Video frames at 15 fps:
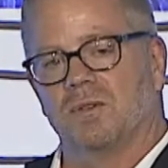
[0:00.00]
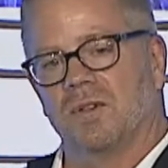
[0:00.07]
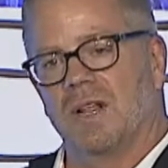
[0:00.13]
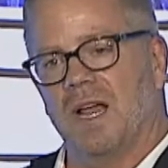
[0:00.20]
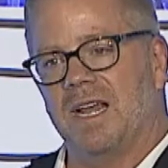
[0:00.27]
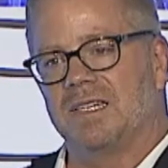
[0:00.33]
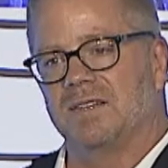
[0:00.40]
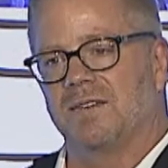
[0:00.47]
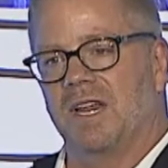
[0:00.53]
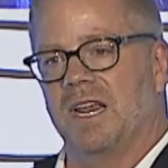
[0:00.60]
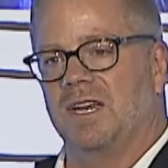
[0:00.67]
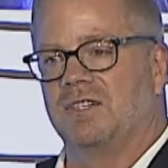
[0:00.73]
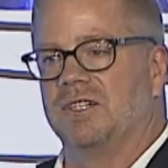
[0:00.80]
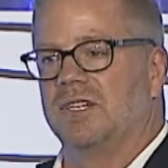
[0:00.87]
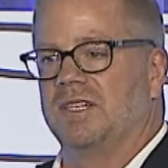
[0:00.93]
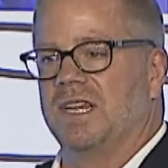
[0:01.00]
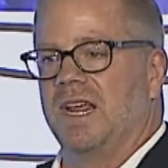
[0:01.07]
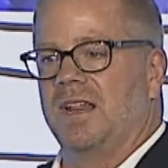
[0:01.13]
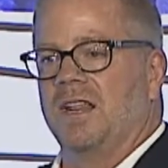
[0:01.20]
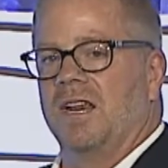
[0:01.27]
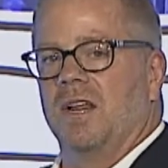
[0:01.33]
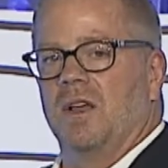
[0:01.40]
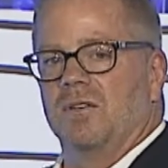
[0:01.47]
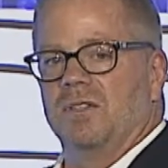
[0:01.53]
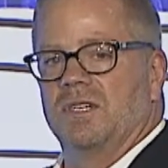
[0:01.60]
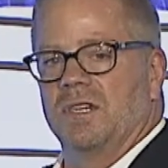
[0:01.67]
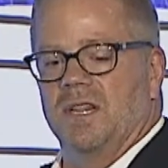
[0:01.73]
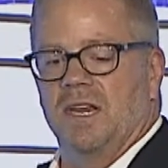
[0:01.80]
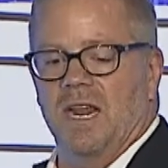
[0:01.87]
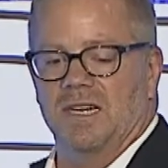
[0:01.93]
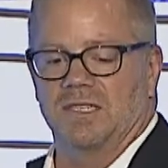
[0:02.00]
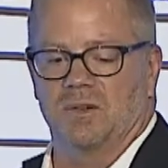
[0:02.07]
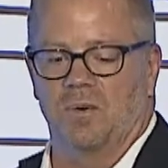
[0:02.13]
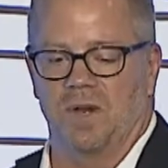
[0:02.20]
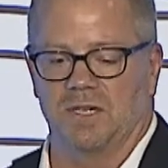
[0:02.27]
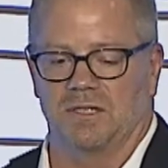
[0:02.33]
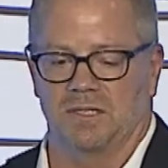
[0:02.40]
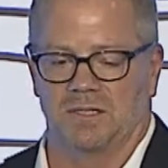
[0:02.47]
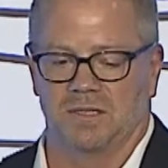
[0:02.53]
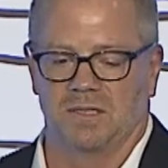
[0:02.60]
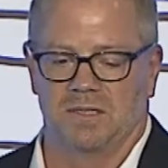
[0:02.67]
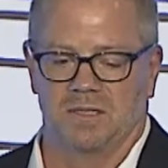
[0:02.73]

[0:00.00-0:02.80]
classifications and then it goes to the next questions.